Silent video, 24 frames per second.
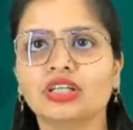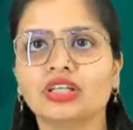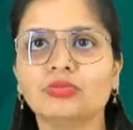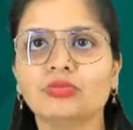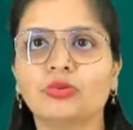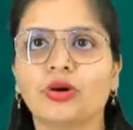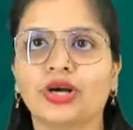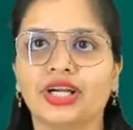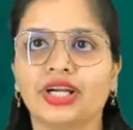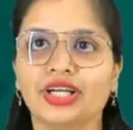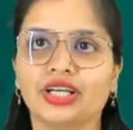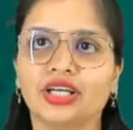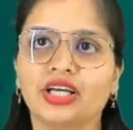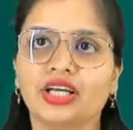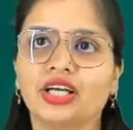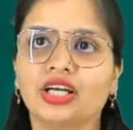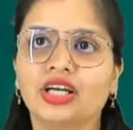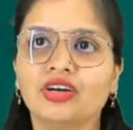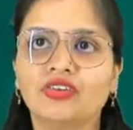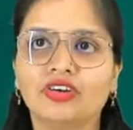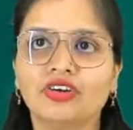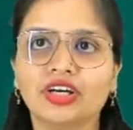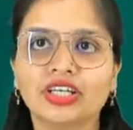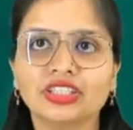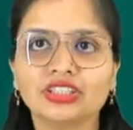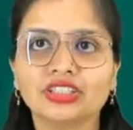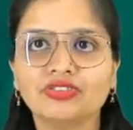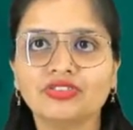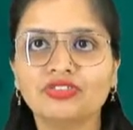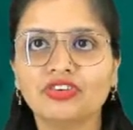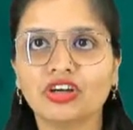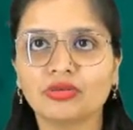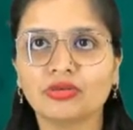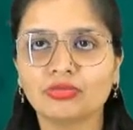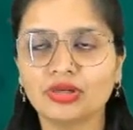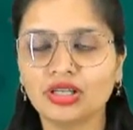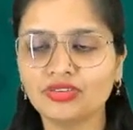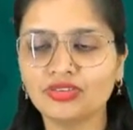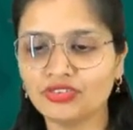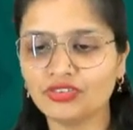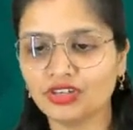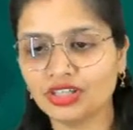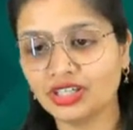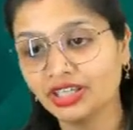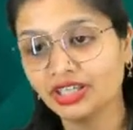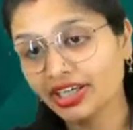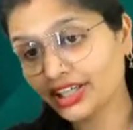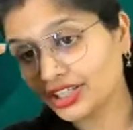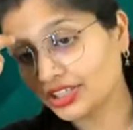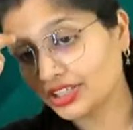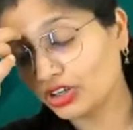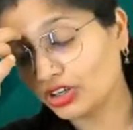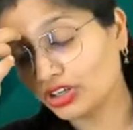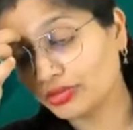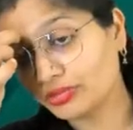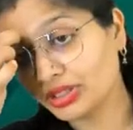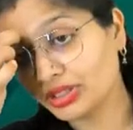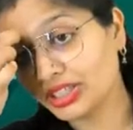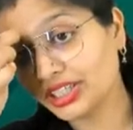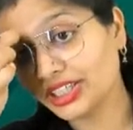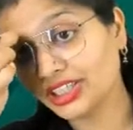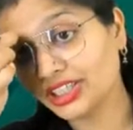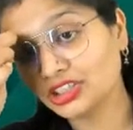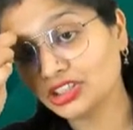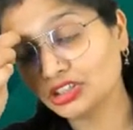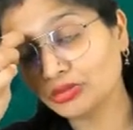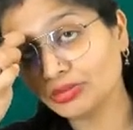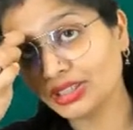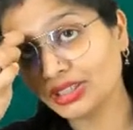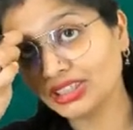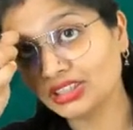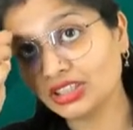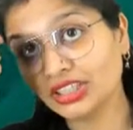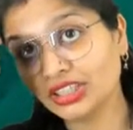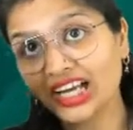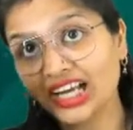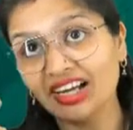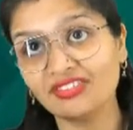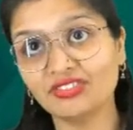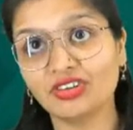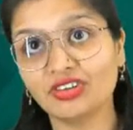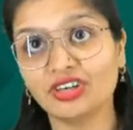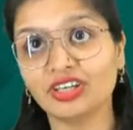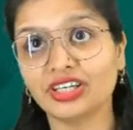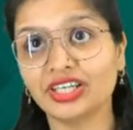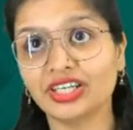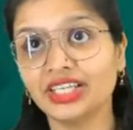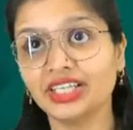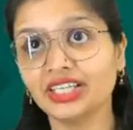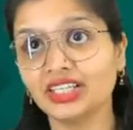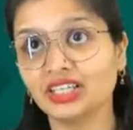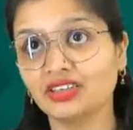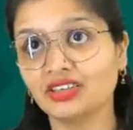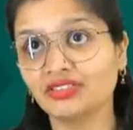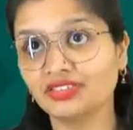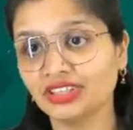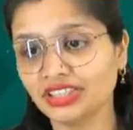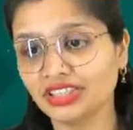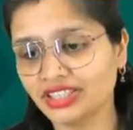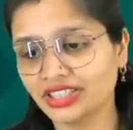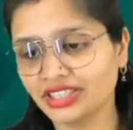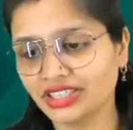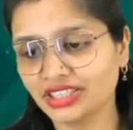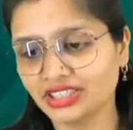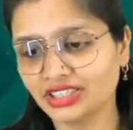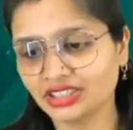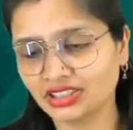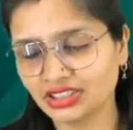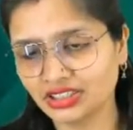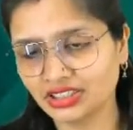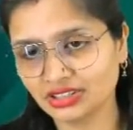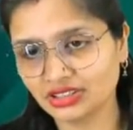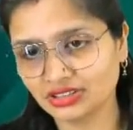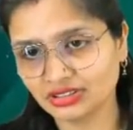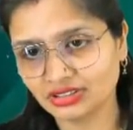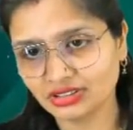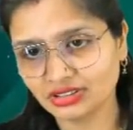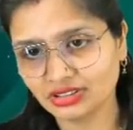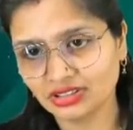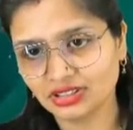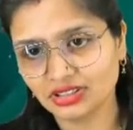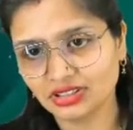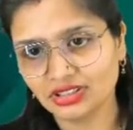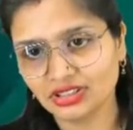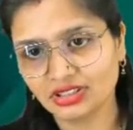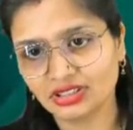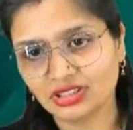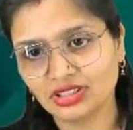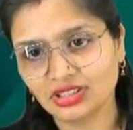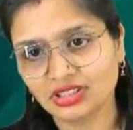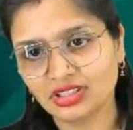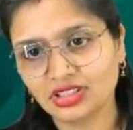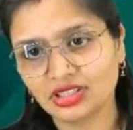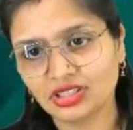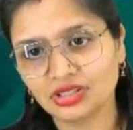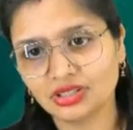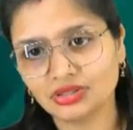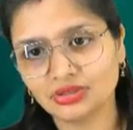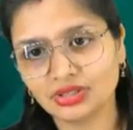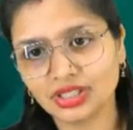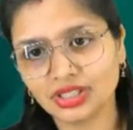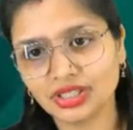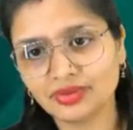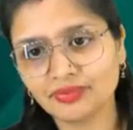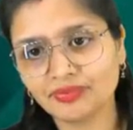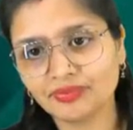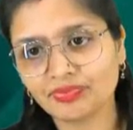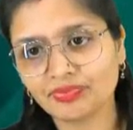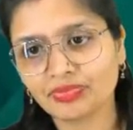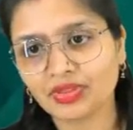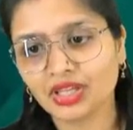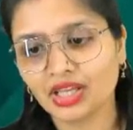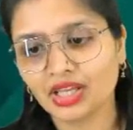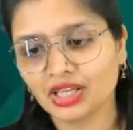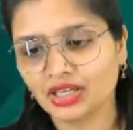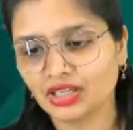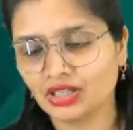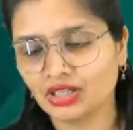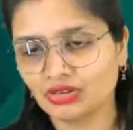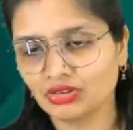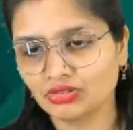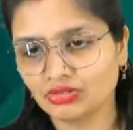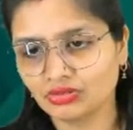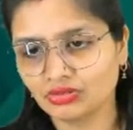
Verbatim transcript: point. What is the formula for normal ratio method? I have already covered it, Nitin. Okay, now